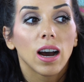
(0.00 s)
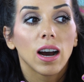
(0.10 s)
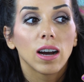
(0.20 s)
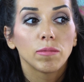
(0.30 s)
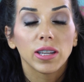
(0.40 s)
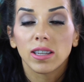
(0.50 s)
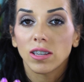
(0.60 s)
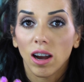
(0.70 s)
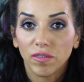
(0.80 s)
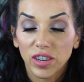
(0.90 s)
um, it's
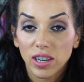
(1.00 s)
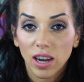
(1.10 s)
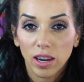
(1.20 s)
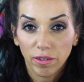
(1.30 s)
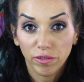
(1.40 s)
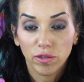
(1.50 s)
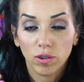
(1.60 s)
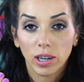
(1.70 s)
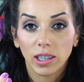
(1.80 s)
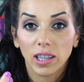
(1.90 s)
soft enough
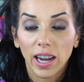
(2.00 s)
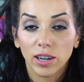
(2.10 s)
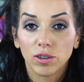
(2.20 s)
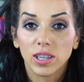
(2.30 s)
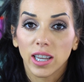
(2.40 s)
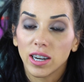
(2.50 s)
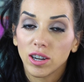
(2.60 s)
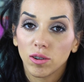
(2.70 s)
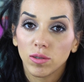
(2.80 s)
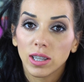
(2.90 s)
for lighter skin
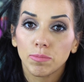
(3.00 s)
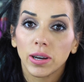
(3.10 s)
tones,